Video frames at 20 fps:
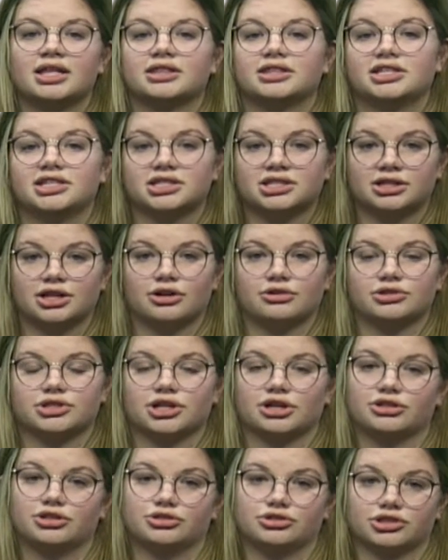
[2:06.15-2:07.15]
These clothes
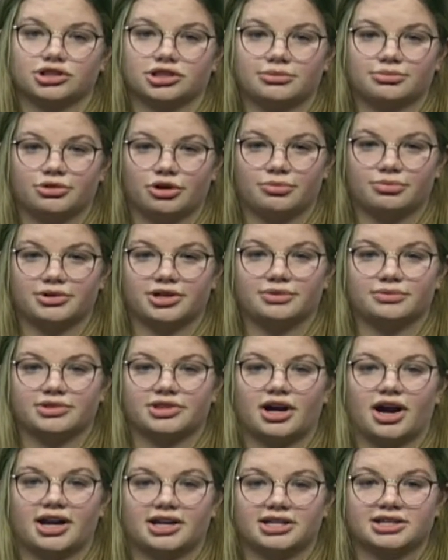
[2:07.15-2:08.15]
are usually appropriate with
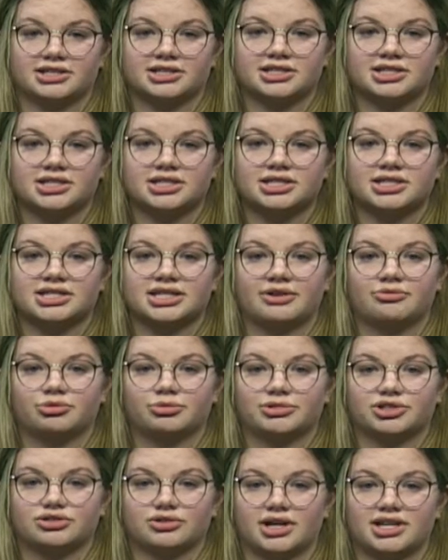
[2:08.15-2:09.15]
audiences that will
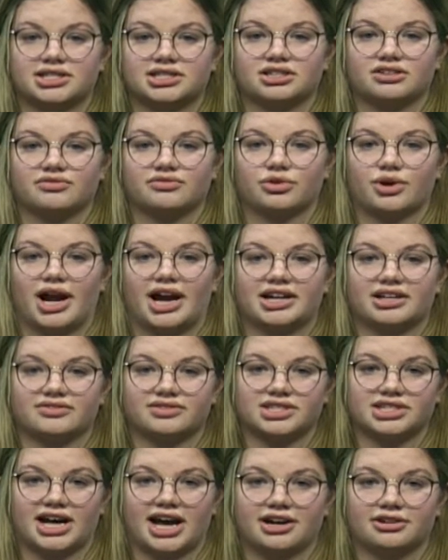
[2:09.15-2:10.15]
be dressed in a variety of
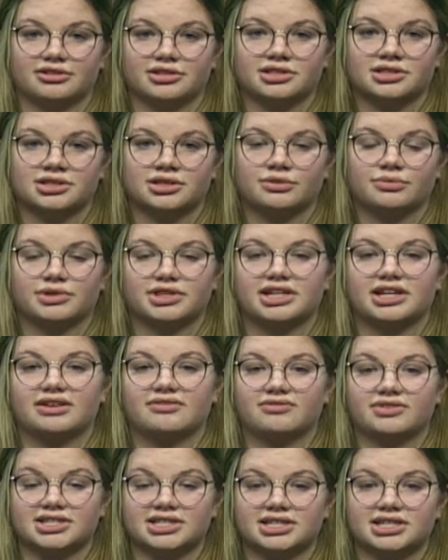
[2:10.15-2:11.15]
styles, with an
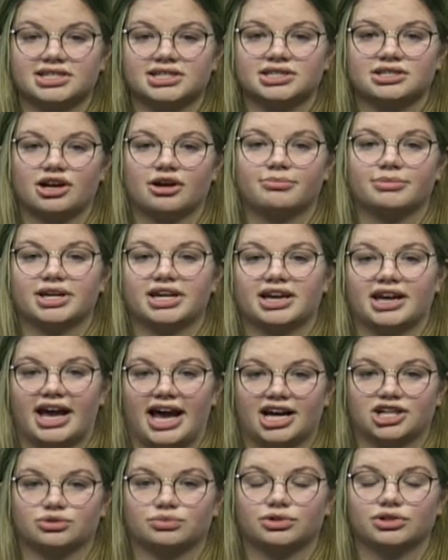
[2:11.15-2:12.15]
emphasis on being
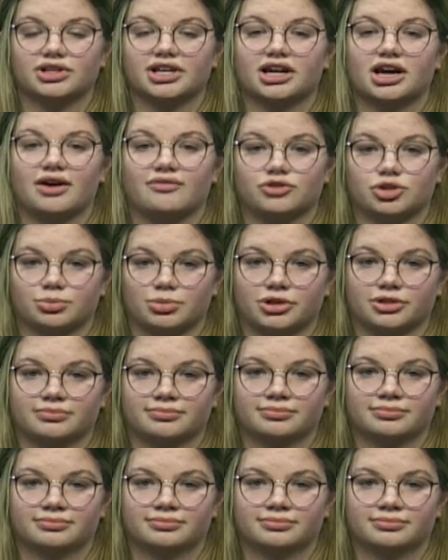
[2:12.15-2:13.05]
casual and comfortable.